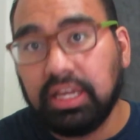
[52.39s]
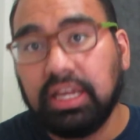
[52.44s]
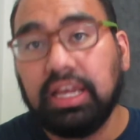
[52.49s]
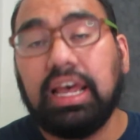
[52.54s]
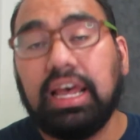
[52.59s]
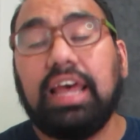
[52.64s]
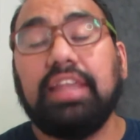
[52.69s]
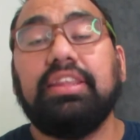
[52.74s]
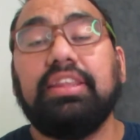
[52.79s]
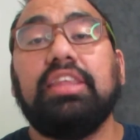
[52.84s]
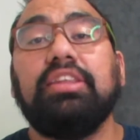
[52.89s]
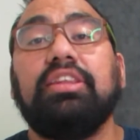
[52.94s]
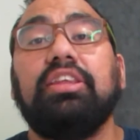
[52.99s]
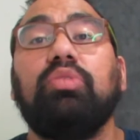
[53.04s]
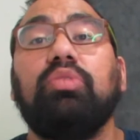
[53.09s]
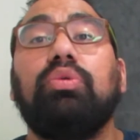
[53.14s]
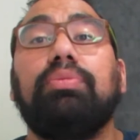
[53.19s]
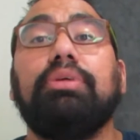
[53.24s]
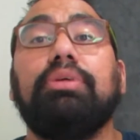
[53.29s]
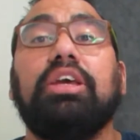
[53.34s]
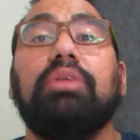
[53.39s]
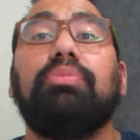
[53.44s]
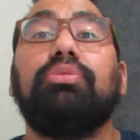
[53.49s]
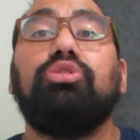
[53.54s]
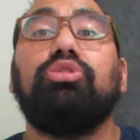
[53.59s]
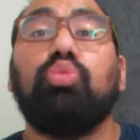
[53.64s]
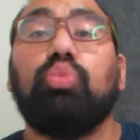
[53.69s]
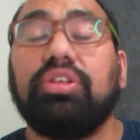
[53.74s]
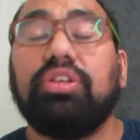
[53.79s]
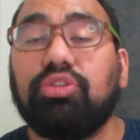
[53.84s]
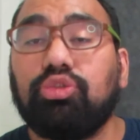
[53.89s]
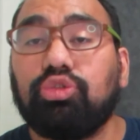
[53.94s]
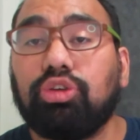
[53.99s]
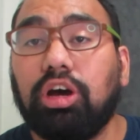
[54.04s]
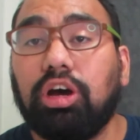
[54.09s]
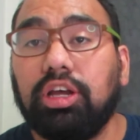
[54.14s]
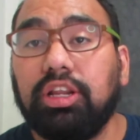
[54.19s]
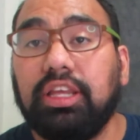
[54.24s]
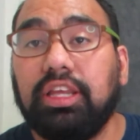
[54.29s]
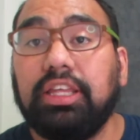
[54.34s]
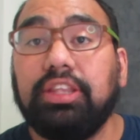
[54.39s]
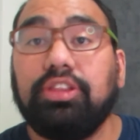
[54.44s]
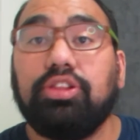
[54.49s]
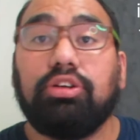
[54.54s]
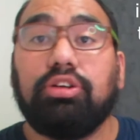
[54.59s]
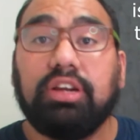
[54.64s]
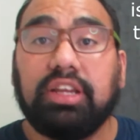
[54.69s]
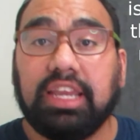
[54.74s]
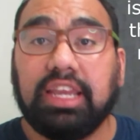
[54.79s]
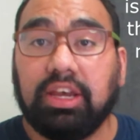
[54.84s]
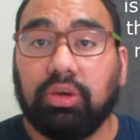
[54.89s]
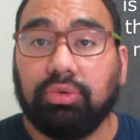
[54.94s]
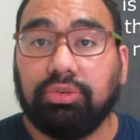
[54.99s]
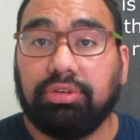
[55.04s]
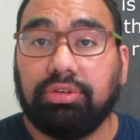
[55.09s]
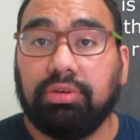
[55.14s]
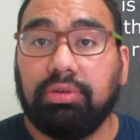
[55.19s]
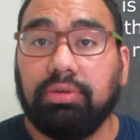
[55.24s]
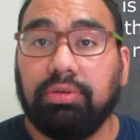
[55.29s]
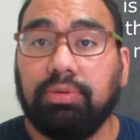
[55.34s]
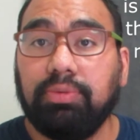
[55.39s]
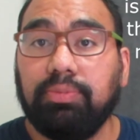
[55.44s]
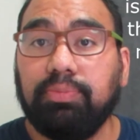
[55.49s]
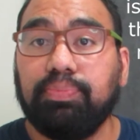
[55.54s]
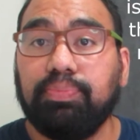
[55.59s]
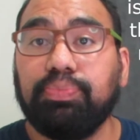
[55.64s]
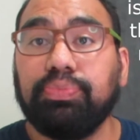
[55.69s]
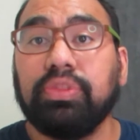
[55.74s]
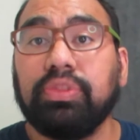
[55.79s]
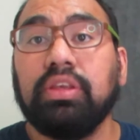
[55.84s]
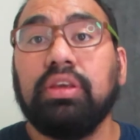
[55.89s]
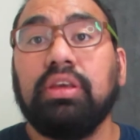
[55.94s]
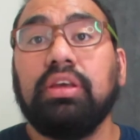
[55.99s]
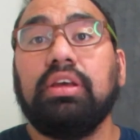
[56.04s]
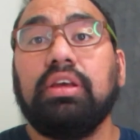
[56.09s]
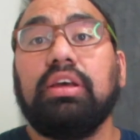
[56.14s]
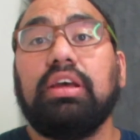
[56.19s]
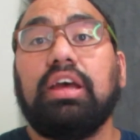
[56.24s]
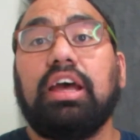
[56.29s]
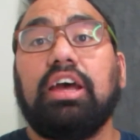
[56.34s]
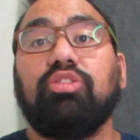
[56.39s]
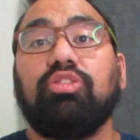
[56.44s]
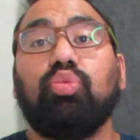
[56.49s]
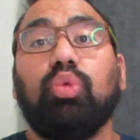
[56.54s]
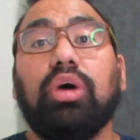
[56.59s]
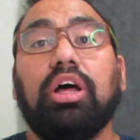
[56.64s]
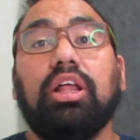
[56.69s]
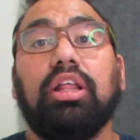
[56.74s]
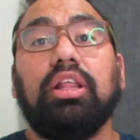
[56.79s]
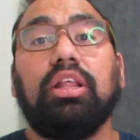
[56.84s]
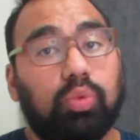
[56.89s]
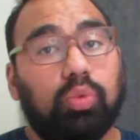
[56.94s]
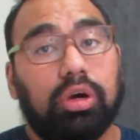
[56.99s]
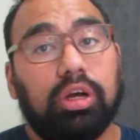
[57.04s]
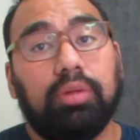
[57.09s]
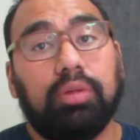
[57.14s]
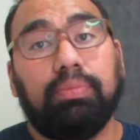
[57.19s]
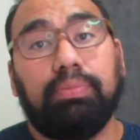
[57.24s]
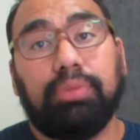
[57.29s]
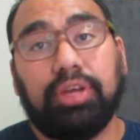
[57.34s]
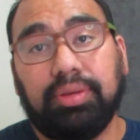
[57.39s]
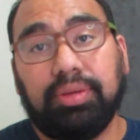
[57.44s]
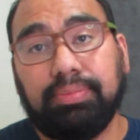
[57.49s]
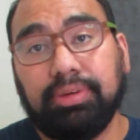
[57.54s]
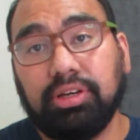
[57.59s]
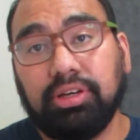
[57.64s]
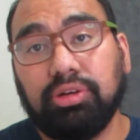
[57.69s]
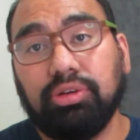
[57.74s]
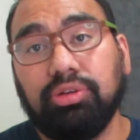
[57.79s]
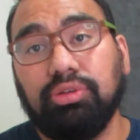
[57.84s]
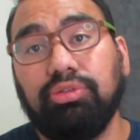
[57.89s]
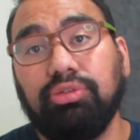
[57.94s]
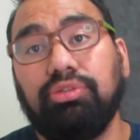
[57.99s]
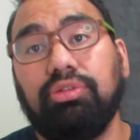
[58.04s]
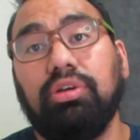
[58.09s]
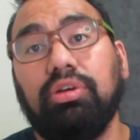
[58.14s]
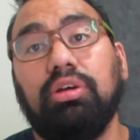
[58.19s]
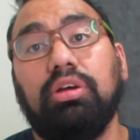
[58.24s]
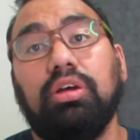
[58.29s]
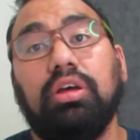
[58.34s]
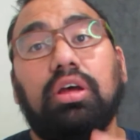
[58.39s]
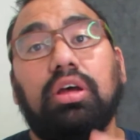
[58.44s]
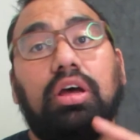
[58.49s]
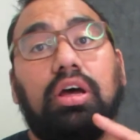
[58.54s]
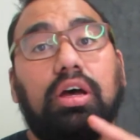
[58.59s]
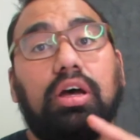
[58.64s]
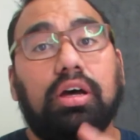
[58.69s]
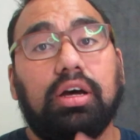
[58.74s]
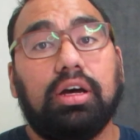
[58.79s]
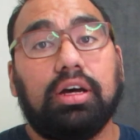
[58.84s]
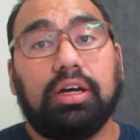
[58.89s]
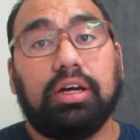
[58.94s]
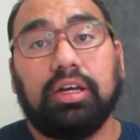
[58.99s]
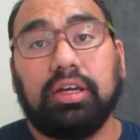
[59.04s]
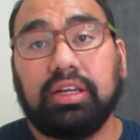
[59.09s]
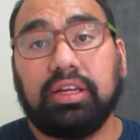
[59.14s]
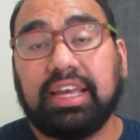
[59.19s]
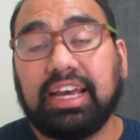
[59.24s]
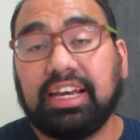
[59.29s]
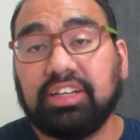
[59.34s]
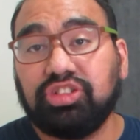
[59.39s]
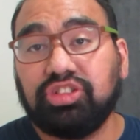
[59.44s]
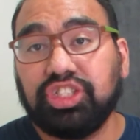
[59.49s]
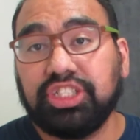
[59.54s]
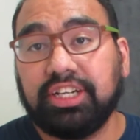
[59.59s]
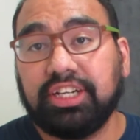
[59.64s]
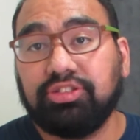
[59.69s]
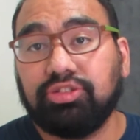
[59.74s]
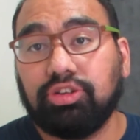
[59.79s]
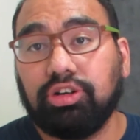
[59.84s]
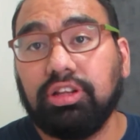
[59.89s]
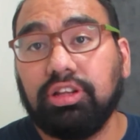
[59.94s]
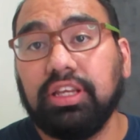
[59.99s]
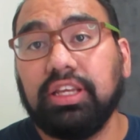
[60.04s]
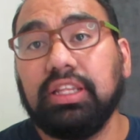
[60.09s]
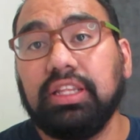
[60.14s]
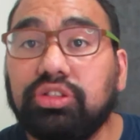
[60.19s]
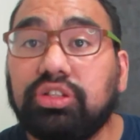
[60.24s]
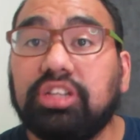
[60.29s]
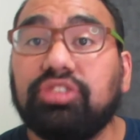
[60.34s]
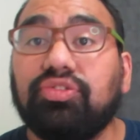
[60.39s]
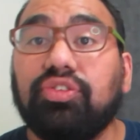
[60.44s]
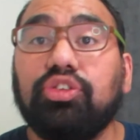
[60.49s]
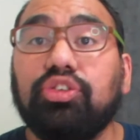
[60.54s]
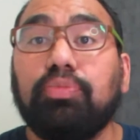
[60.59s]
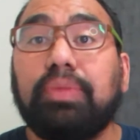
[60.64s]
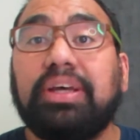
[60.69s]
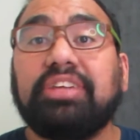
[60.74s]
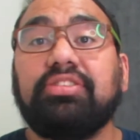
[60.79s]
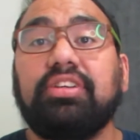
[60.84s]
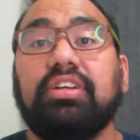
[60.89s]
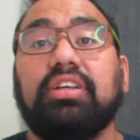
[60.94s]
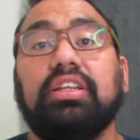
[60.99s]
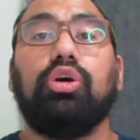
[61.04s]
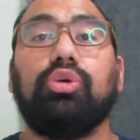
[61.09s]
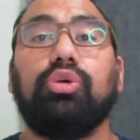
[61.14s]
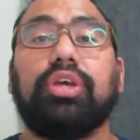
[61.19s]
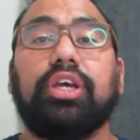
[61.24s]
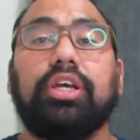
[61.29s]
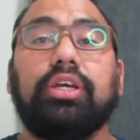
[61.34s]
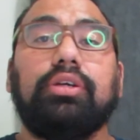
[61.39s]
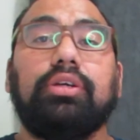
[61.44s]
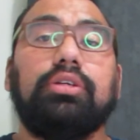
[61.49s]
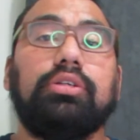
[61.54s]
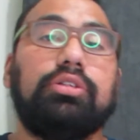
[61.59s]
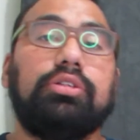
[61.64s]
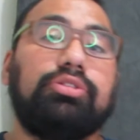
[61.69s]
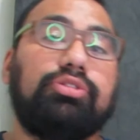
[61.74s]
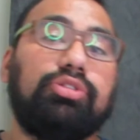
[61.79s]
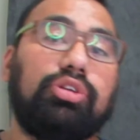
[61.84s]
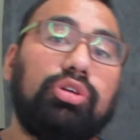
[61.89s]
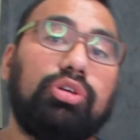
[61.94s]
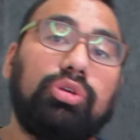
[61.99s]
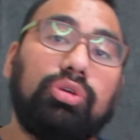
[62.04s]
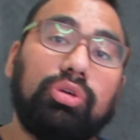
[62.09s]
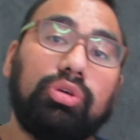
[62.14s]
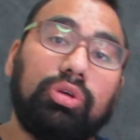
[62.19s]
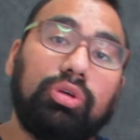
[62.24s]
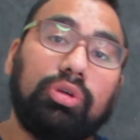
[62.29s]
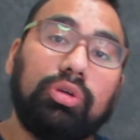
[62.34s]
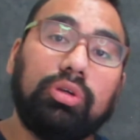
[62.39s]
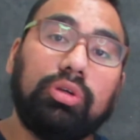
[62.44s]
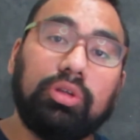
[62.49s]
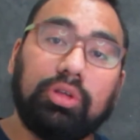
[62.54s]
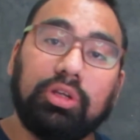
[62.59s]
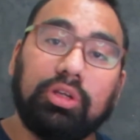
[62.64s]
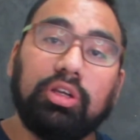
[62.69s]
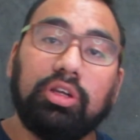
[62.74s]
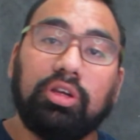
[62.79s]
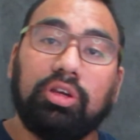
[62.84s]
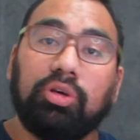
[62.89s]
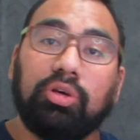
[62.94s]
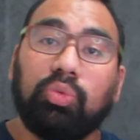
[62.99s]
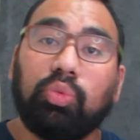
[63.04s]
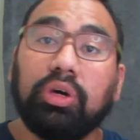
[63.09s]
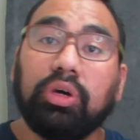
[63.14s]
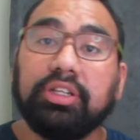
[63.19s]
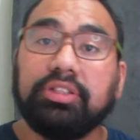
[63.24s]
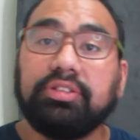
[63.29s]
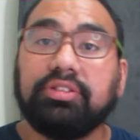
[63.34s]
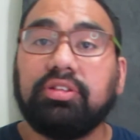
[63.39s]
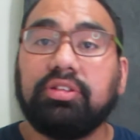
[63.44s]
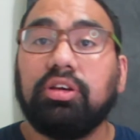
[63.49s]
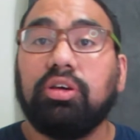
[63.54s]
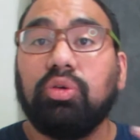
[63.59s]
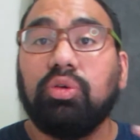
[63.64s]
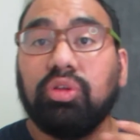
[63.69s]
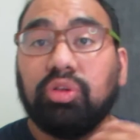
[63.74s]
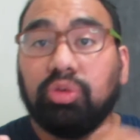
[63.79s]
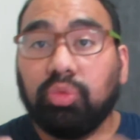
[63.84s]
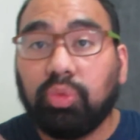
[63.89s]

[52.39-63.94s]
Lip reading: and then they would be able to withdraw it in their account. As well, want pay bills, cash checks early, transfer domestically. Okay, so what's the